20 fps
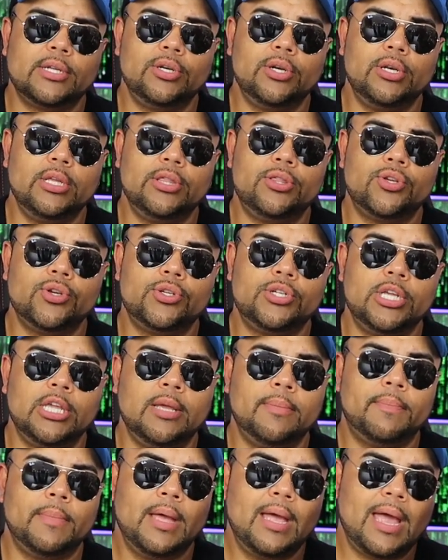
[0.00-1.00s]
underneath your
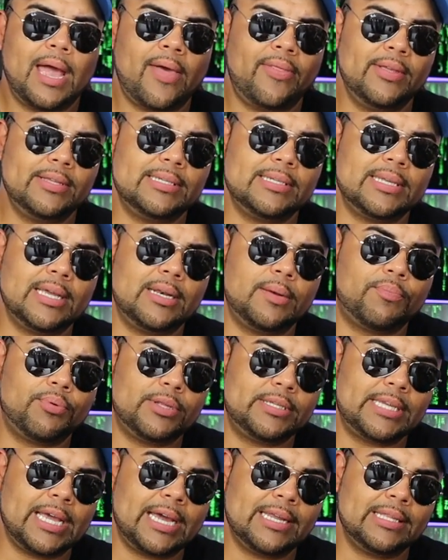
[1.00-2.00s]
Jeep, and this is gonna
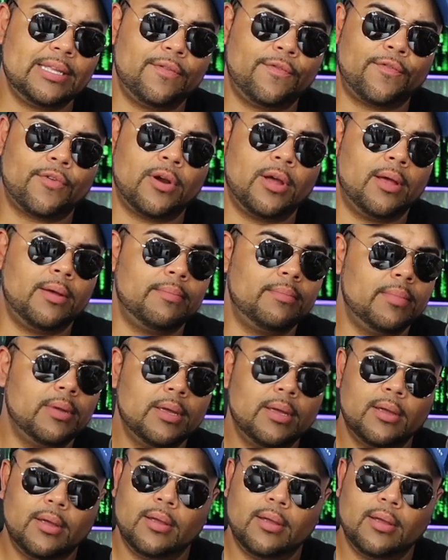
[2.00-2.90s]
protect it from